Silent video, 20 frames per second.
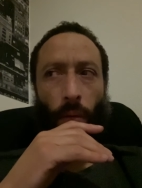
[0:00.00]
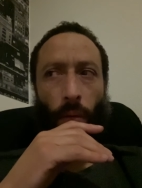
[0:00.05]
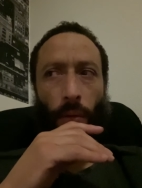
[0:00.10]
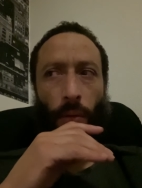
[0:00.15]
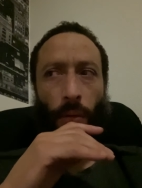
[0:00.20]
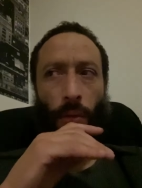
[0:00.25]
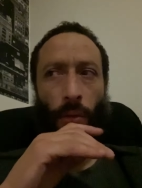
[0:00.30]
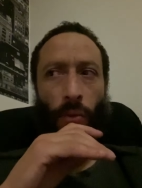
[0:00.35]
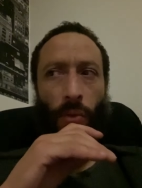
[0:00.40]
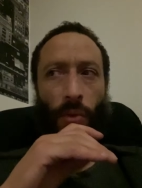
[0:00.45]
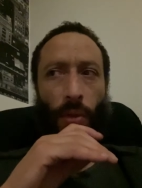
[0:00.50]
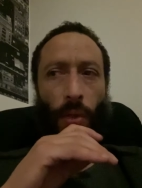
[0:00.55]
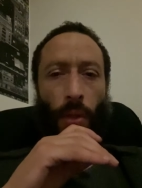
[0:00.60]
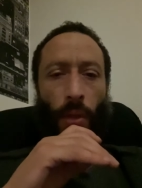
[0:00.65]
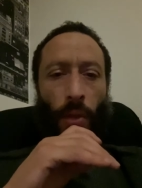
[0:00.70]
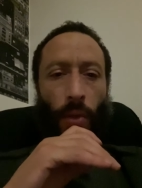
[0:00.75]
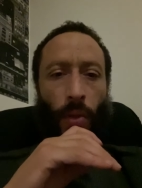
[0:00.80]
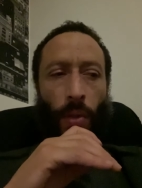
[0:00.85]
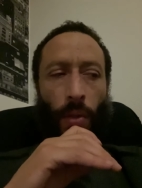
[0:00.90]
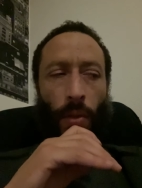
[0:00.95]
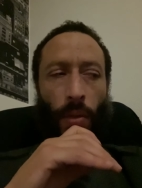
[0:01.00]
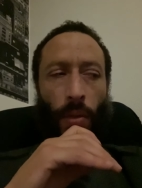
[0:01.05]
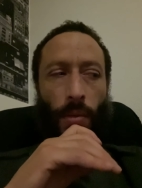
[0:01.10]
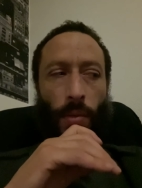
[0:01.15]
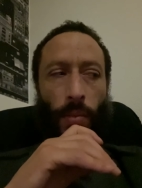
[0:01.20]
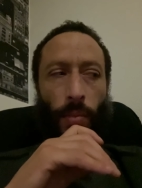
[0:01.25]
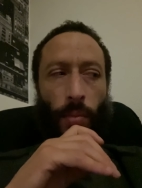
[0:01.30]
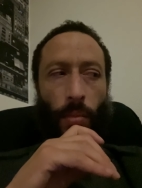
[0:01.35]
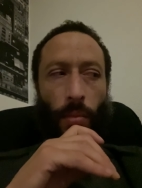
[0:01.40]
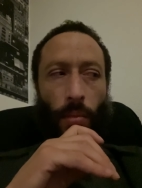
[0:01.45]
to use a
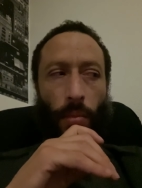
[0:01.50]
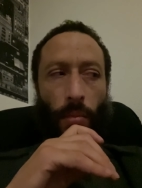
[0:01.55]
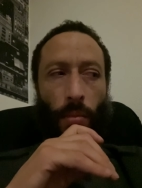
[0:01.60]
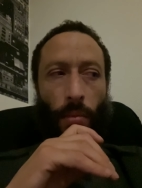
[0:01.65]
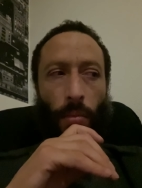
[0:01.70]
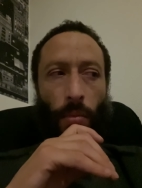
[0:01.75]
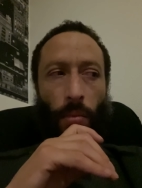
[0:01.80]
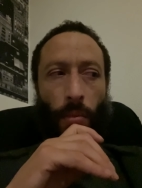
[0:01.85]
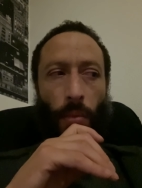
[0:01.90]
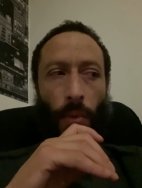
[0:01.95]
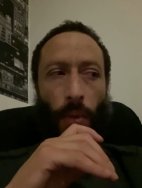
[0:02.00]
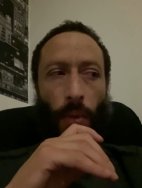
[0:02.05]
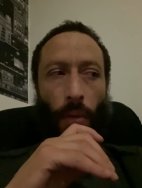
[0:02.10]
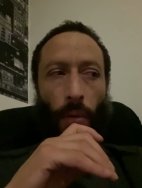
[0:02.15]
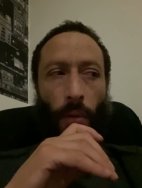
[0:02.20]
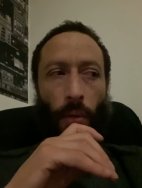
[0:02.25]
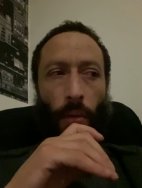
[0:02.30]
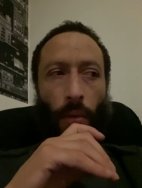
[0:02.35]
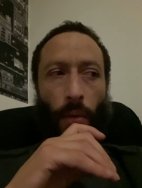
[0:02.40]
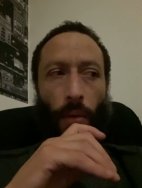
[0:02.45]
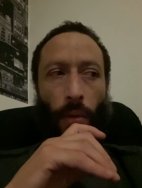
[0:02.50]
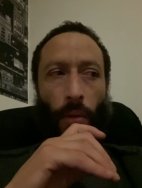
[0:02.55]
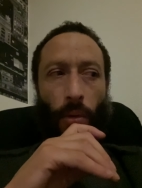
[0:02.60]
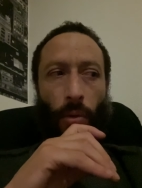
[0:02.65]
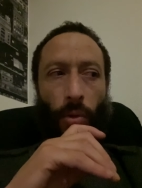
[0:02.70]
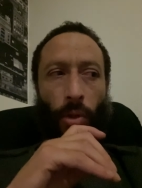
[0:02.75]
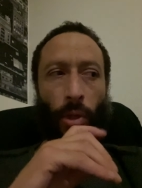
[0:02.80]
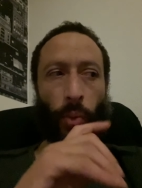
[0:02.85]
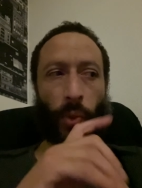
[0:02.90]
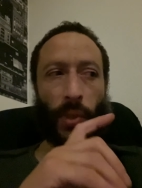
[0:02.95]
colloquialism,
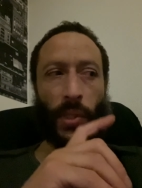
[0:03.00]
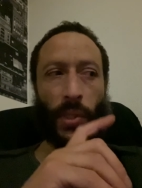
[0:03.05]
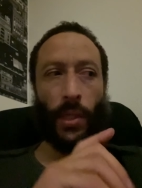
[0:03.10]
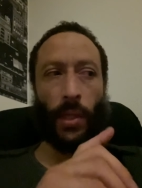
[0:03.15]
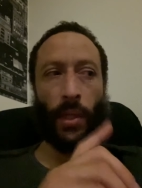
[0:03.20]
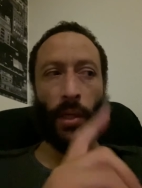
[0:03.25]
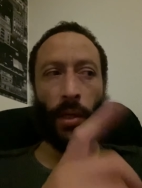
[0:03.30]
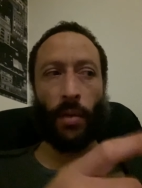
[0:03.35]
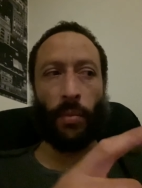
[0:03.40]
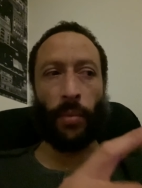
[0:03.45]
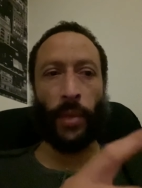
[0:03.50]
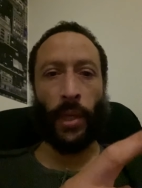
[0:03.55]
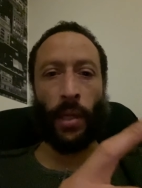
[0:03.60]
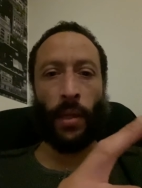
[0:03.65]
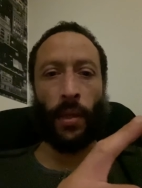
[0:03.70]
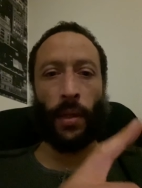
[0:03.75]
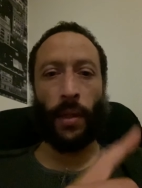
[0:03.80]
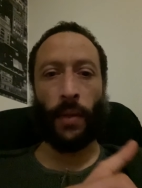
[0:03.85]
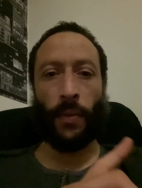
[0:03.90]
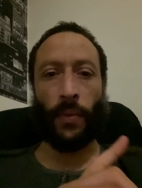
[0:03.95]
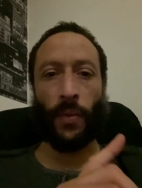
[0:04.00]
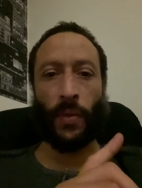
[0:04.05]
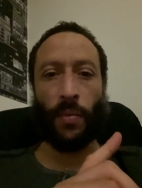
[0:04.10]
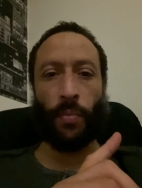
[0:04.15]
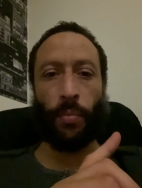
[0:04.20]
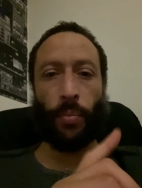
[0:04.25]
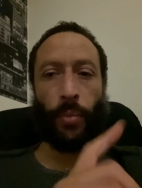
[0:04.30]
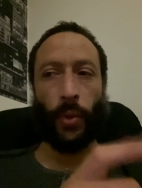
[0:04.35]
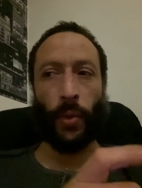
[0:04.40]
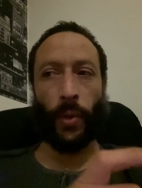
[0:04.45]
there was a young man that was
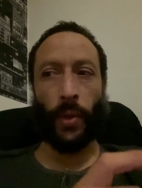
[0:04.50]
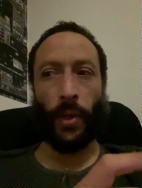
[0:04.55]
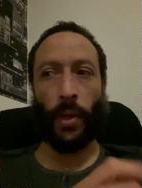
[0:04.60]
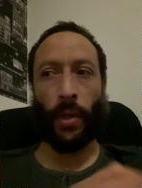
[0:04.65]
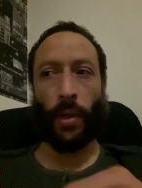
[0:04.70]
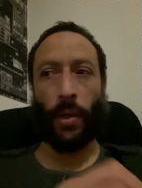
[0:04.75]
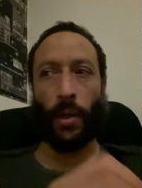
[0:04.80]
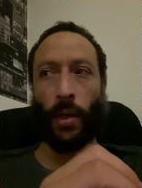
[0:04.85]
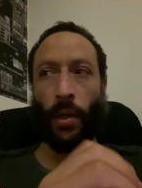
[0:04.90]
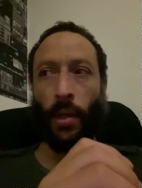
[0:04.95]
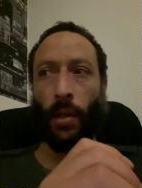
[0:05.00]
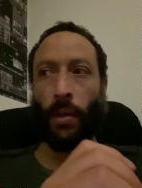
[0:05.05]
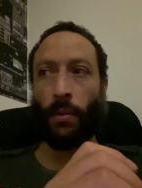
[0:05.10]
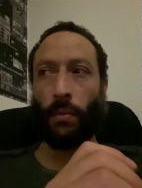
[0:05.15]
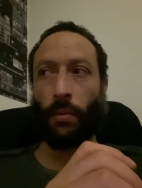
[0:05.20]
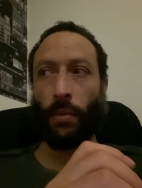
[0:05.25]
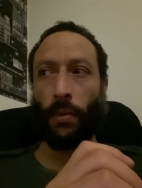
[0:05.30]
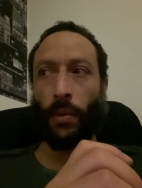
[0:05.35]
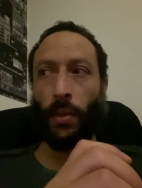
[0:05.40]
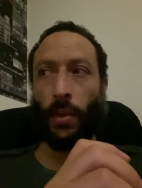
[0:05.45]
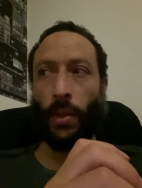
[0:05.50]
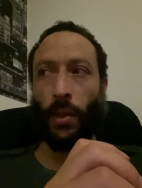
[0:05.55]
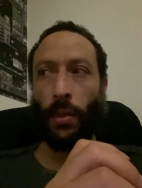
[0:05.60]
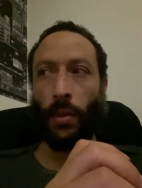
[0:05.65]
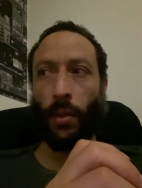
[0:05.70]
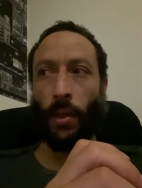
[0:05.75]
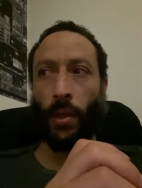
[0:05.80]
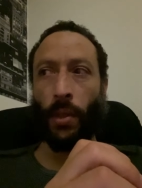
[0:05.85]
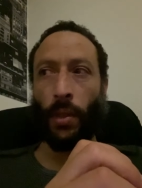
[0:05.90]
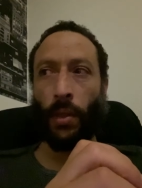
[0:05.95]
born on
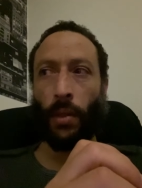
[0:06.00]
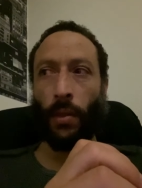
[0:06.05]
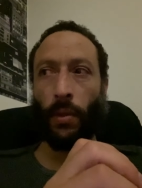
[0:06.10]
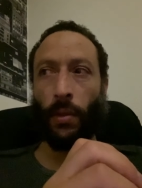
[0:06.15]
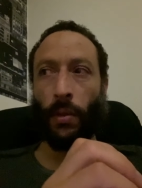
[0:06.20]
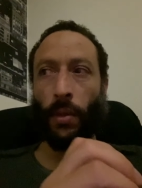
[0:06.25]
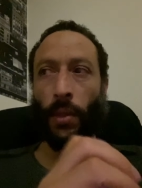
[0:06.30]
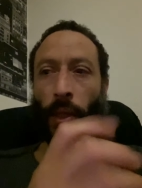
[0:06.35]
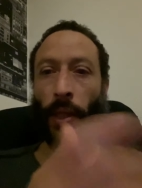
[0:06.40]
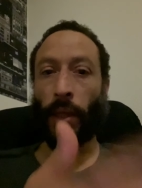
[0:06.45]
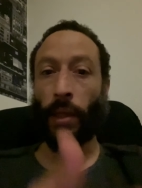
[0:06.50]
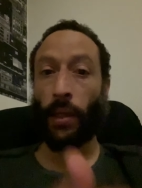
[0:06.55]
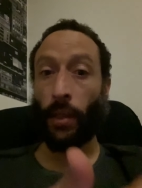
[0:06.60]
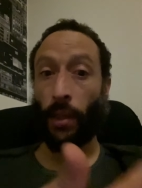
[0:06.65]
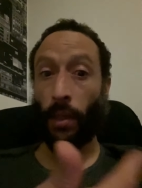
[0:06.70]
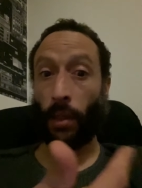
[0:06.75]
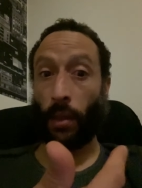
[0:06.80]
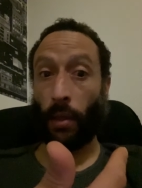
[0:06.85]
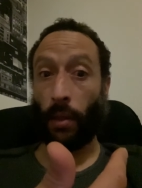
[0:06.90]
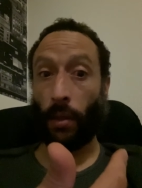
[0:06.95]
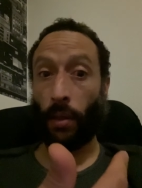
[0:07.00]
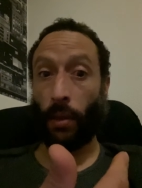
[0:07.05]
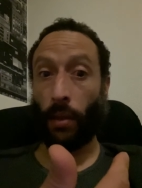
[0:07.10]
a on a lily.